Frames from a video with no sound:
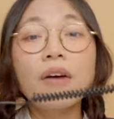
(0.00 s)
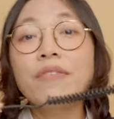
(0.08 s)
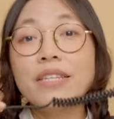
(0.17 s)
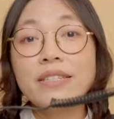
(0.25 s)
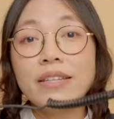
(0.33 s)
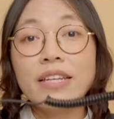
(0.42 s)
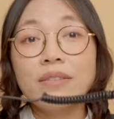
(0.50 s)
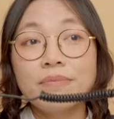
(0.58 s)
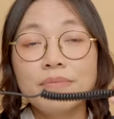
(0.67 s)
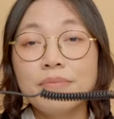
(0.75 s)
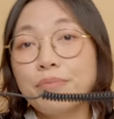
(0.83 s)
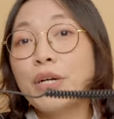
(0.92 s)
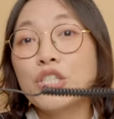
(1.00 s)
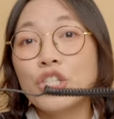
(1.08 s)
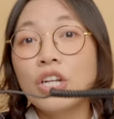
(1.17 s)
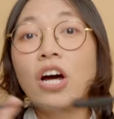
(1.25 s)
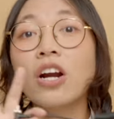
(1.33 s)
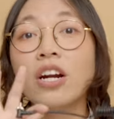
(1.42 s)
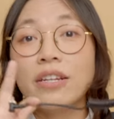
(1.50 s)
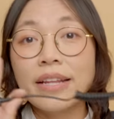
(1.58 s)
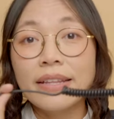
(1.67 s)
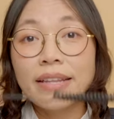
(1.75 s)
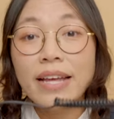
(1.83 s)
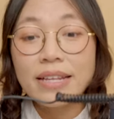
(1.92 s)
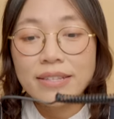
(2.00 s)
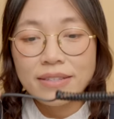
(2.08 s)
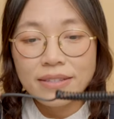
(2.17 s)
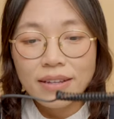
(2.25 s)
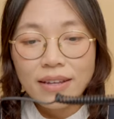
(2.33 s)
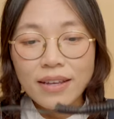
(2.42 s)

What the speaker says: obviously much longer than this.